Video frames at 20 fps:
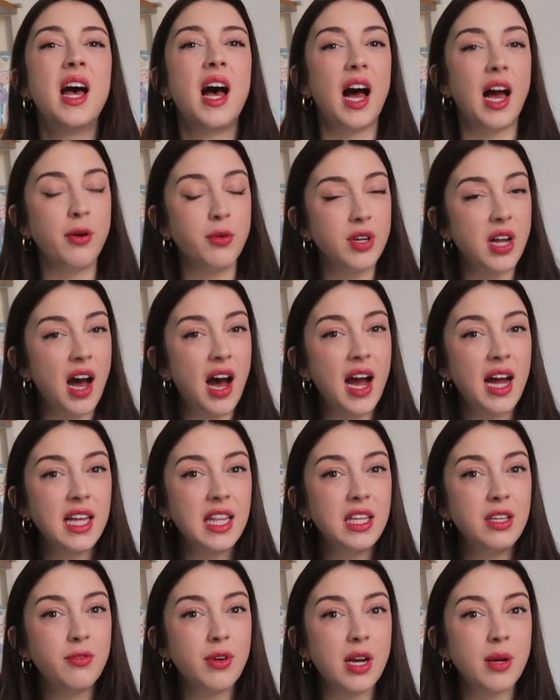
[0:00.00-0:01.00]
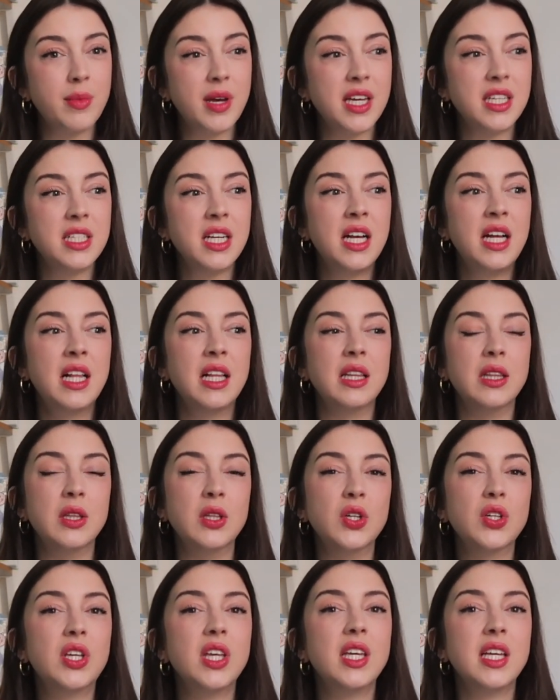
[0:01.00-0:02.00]
I would highly recommend
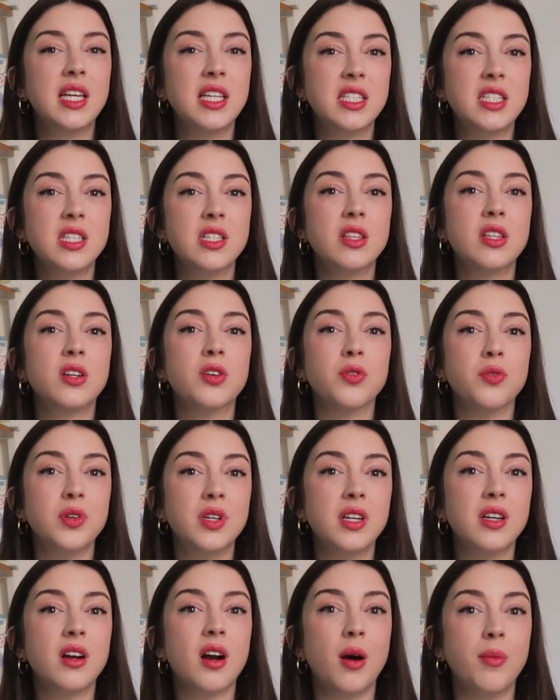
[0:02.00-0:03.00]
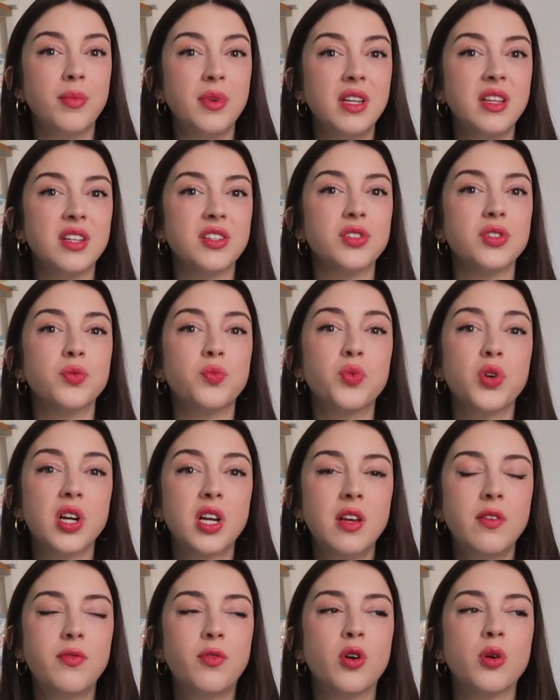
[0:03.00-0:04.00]
looking into the Korean company that you're
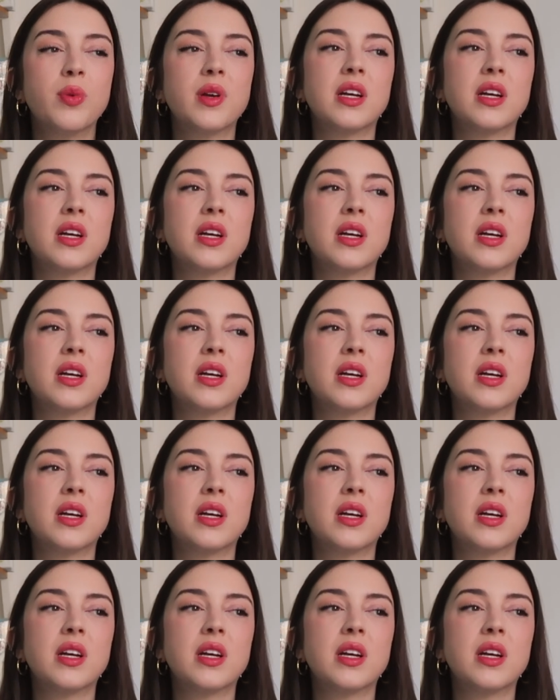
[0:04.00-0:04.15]
working for,